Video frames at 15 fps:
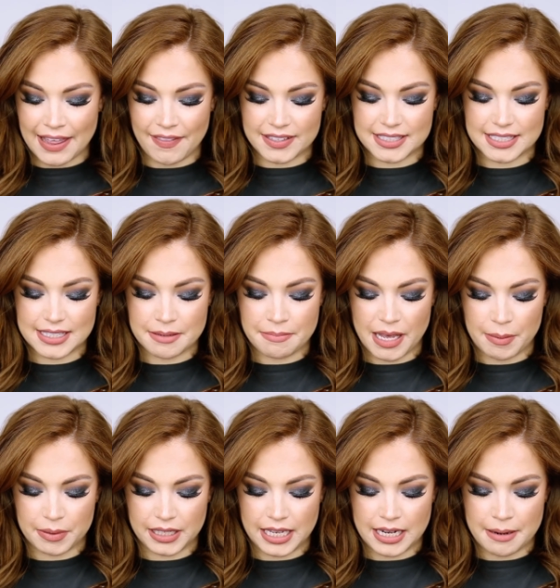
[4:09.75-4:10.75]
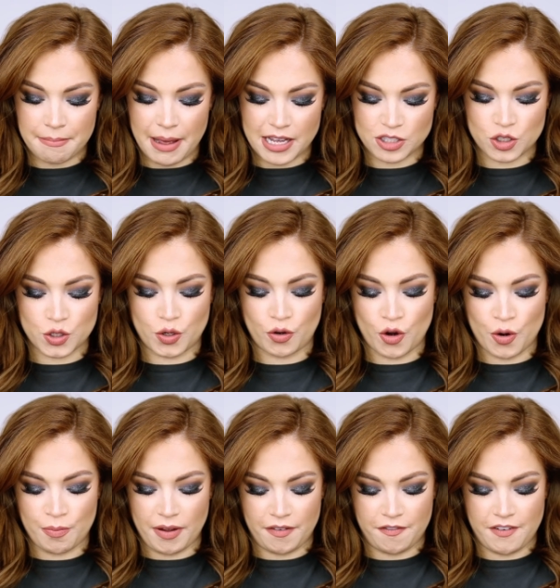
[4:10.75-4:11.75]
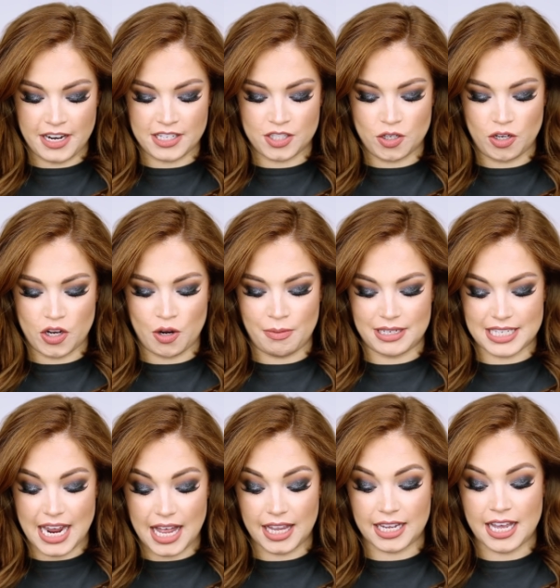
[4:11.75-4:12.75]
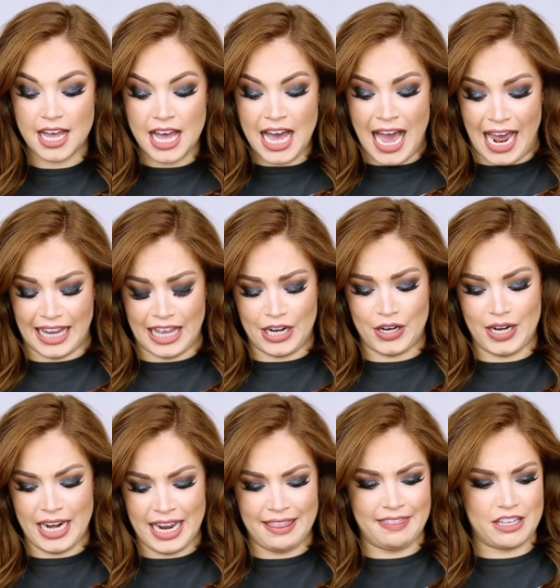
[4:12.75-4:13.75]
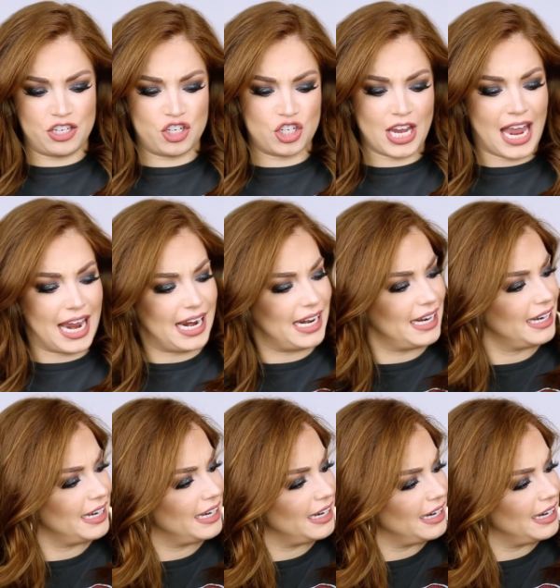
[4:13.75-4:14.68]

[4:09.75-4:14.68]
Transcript: And this is the Maybelline Master Chrome by Face Studio Metallic Highlighter in the shade